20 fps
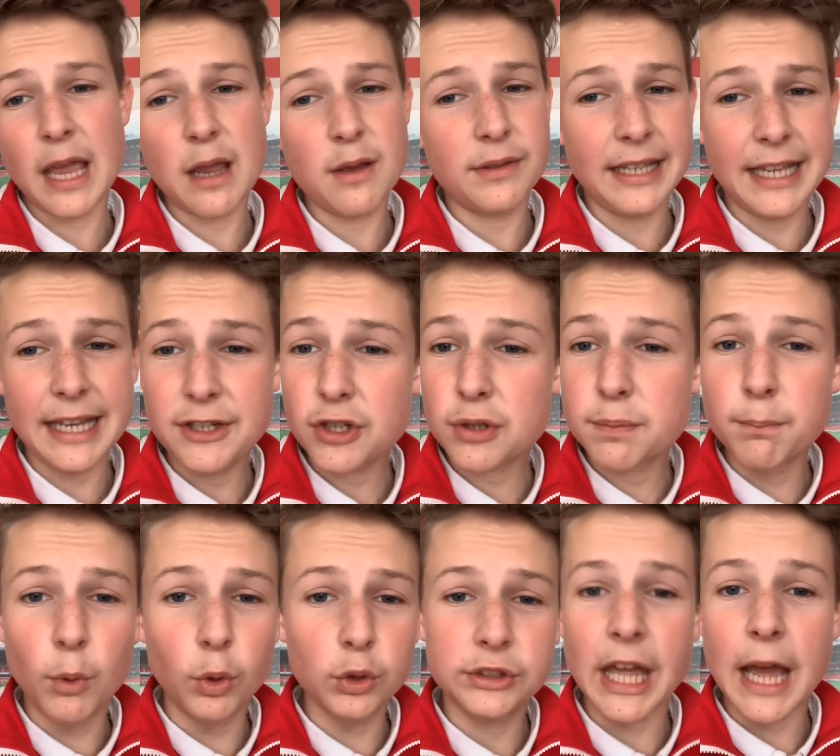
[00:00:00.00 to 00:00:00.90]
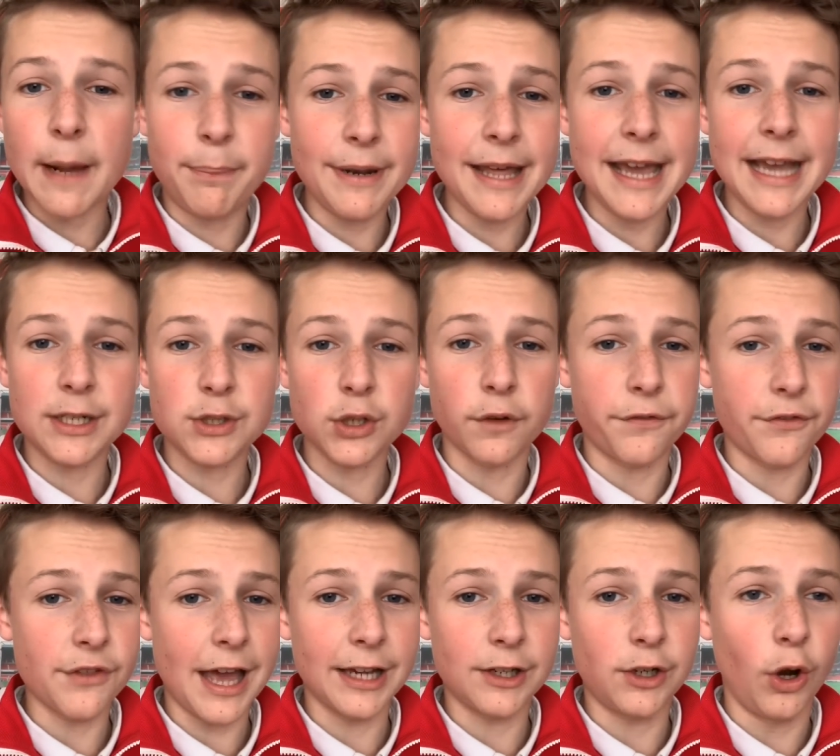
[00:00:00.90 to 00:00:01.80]
they he just mugged their players
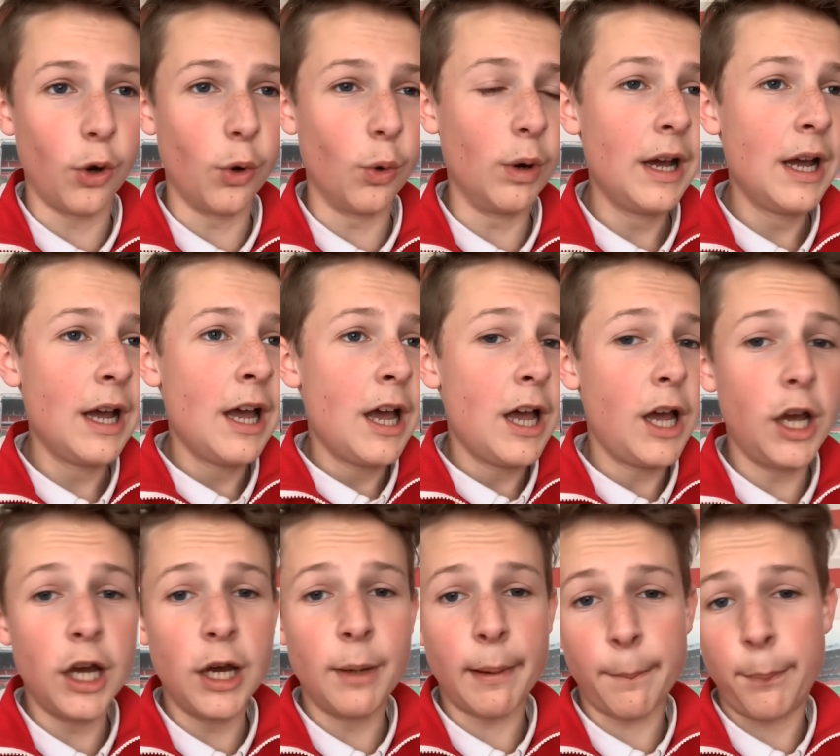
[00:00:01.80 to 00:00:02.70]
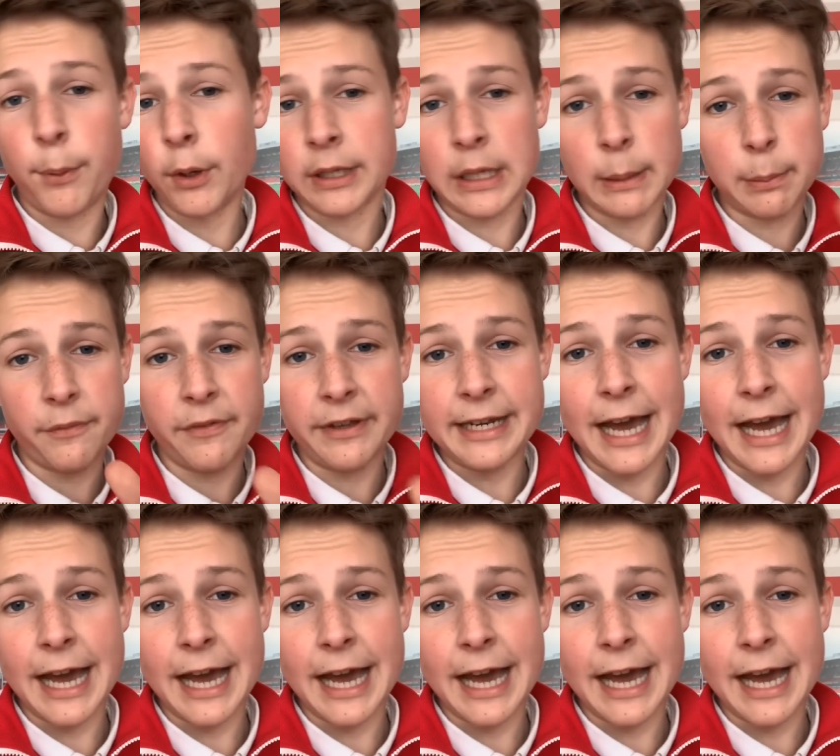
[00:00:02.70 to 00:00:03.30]
off for that goal. Um, I'll put a clip of